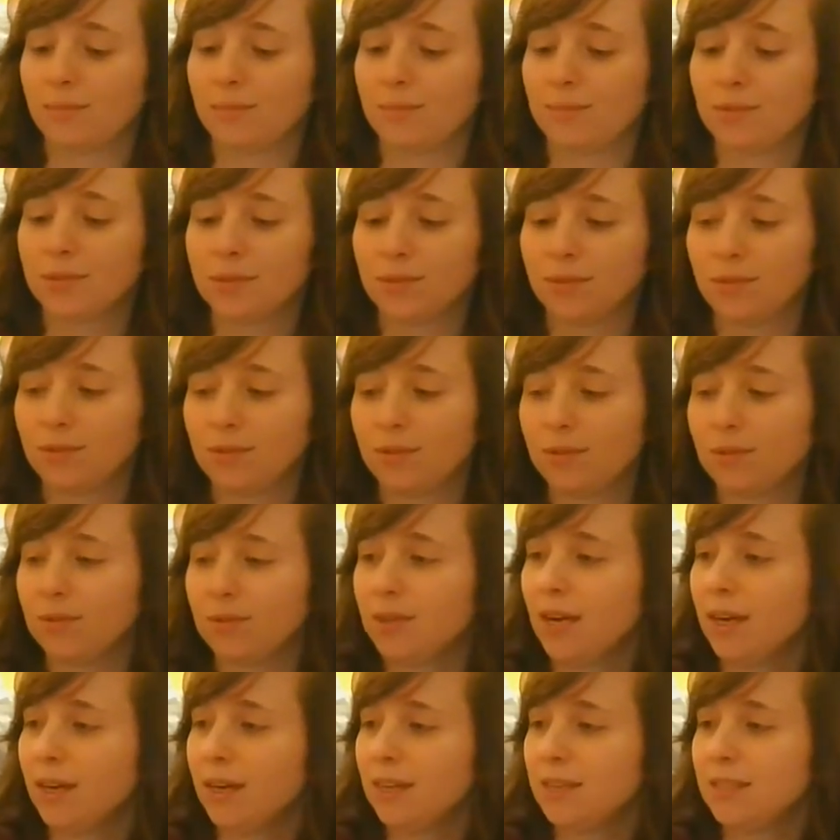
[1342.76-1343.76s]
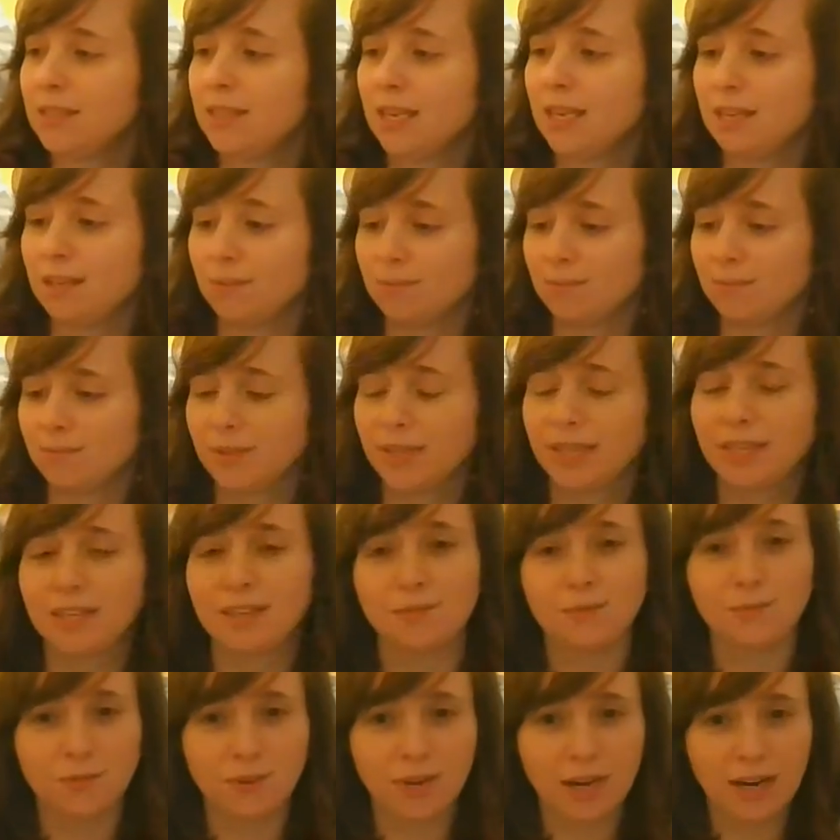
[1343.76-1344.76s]
So you kind of take them, like
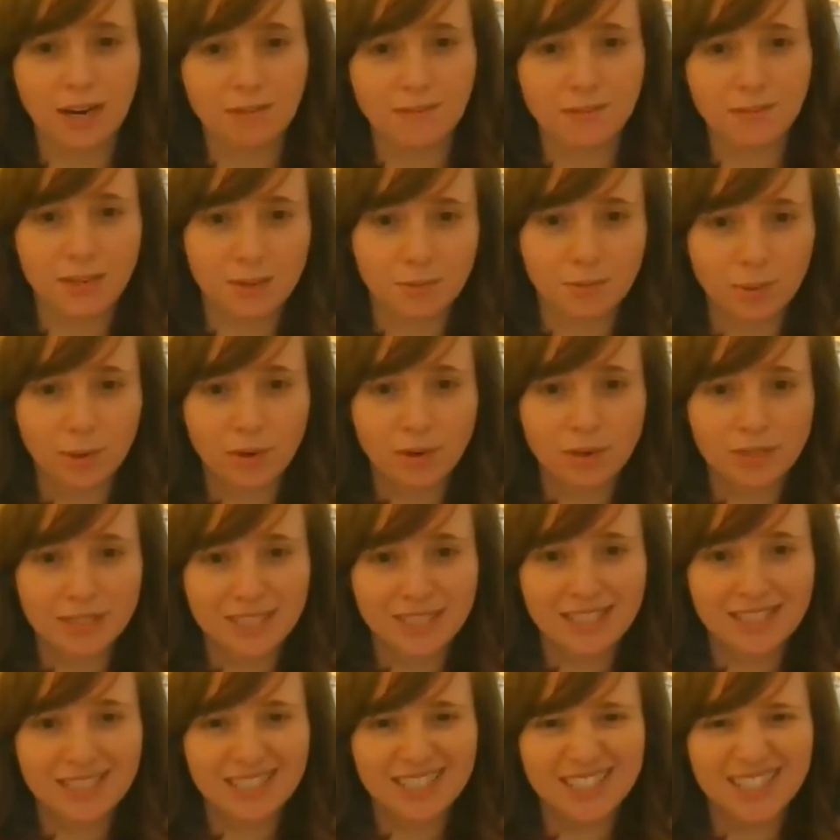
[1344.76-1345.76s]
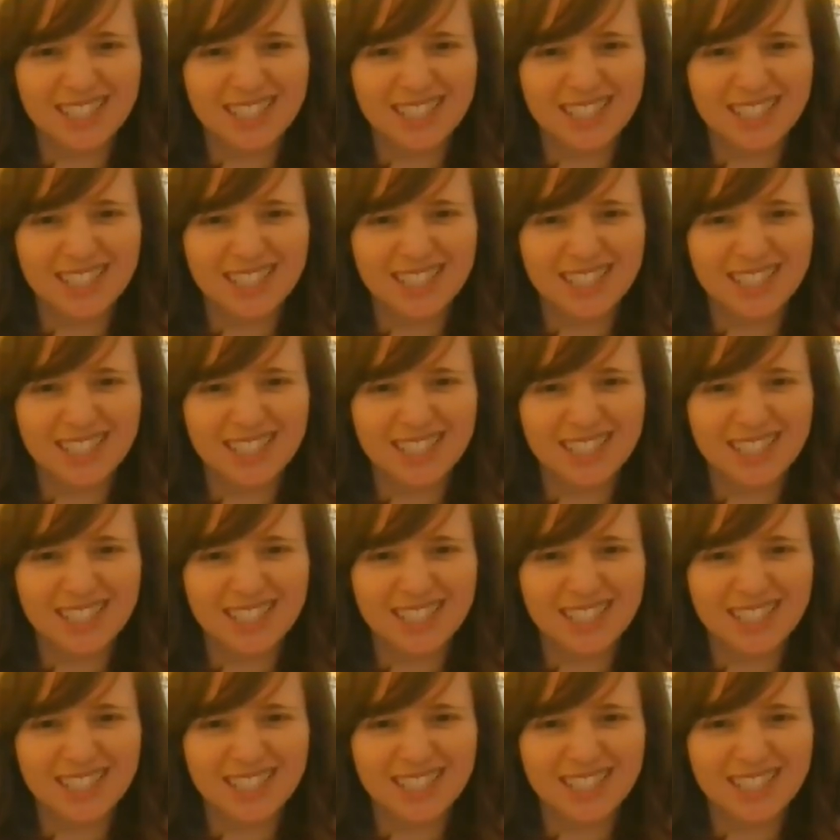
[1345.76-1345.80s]
if you have like a person